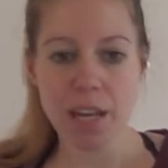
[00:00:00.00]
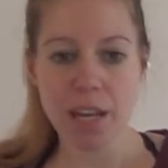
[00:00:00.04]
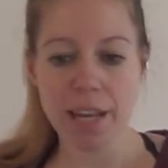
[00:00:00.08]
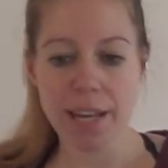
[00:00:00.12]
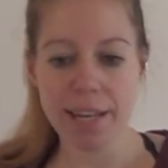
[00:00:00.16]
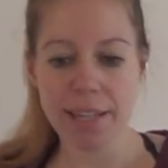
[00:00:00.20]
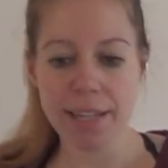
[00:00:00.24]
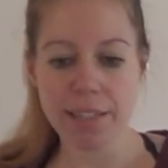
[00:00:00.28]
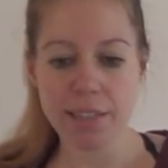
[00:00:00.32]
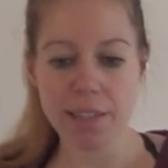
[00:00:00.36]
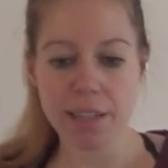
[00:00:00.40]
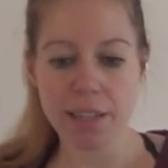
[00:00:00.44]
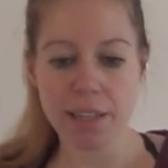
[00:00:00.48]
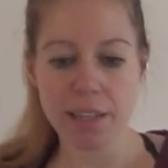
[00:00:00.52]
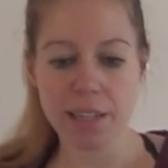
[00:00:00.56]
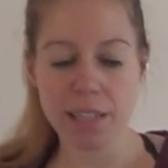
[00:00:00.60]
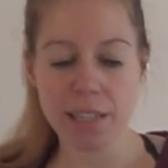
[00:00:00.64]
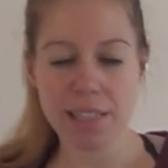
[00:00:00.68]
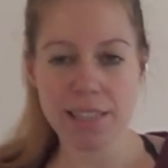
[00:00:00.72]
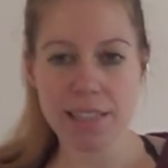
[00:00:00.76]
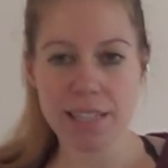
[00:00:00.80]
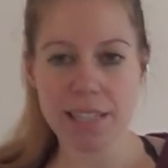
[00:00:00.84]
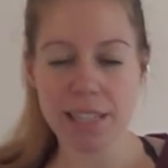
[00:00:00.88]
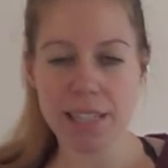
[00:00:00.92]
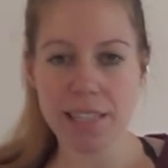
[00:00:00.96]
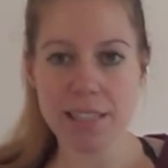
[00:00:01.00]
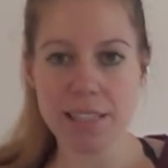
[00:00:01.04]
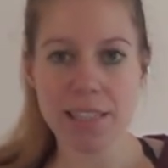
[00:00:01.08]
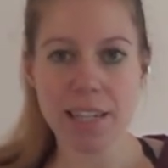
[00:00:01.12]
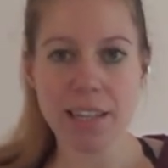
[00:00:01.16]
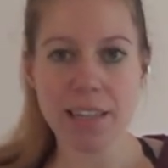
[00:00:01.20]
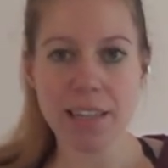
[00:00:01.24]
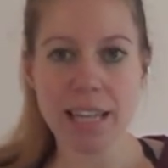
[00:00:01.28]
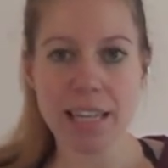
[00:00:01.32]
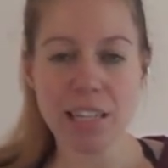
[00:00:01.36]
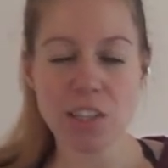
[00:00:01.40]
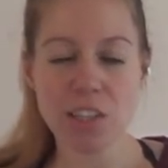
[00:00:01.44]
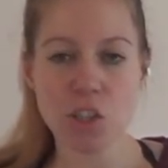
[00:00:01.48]
And it's
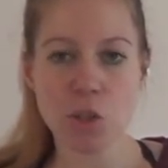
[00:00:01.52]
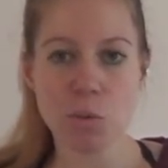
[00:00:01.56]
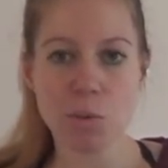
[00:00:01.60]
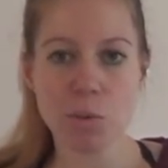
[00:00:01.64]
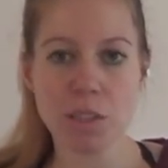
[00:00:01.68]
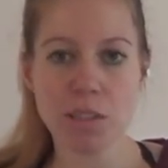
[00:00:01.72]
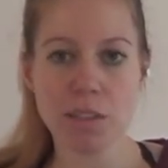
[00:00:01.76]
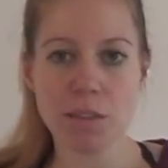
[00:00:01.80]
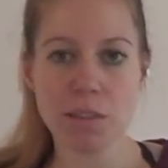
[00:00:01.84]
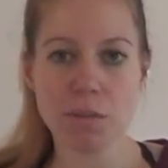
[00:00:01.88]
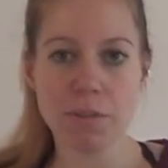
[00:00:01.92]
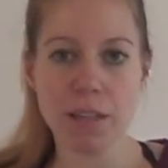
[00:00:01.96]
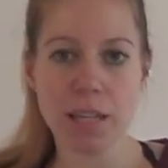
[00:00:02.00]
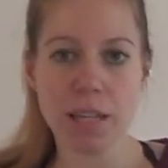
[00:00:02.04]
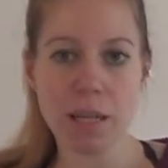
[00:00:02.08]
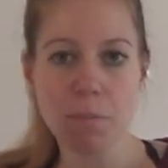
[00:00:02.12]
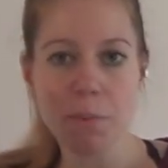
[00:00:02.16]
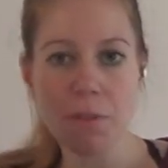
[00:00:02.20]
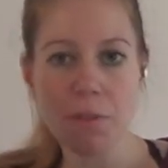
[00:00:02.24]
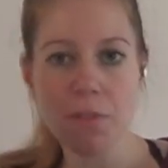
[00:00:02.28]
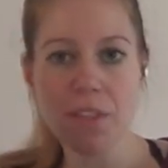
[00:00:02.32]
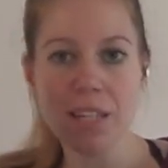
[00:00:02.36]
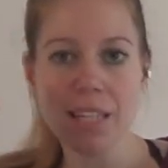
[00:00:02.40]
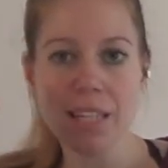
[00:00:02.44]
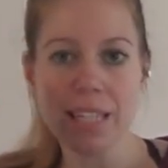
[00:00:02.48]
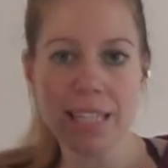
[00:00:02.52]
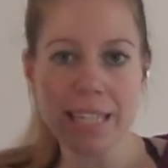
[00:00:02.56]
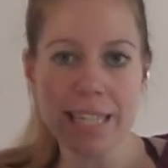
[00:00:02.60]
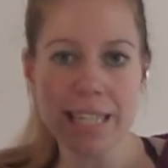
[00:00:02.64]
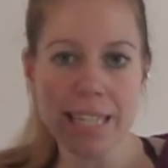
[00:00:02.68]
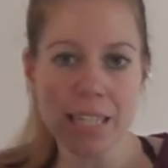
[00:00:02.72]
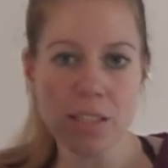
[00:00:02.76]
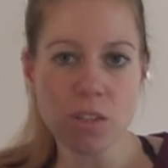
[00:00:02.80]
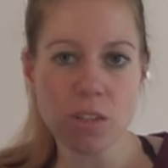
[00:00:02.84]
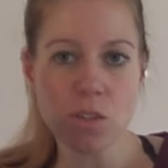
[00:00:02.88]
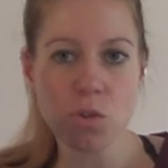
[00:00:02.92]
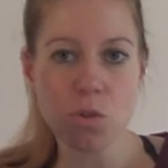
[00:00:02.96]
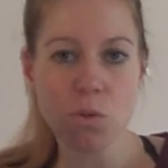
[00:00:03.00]
not like she will develop the
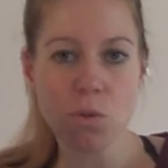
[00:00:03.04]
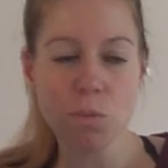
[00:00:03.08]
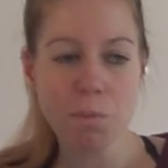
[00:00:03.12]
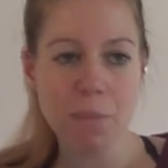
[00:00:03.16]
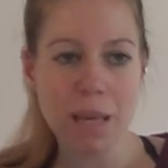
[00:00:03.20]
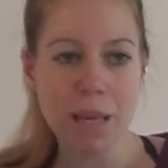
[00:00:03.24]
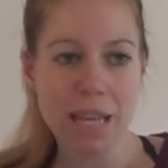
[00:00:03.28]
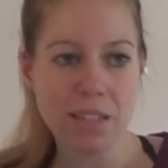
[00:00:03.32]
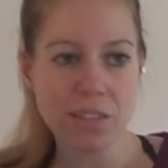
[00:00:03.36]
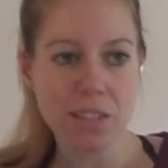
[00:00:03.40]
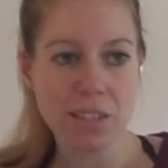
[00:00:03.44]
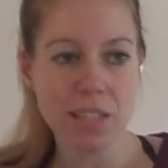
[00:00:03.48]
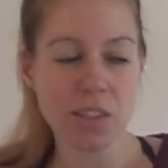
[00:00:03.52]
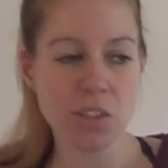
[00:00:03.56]
need to mate,